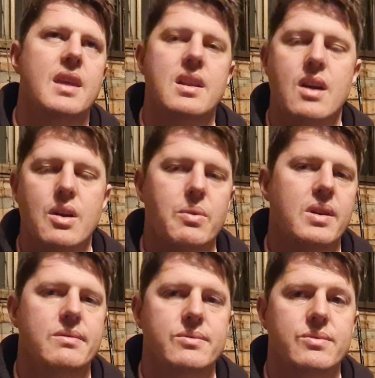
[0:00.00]
they know
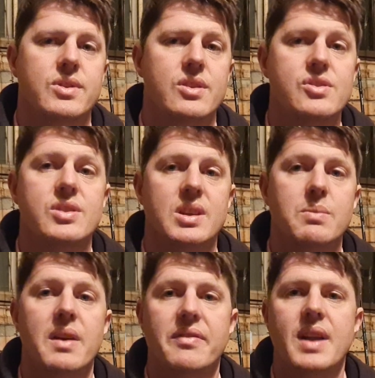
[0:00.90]

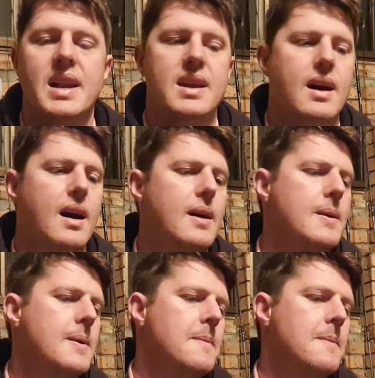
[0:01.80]
where flatty are,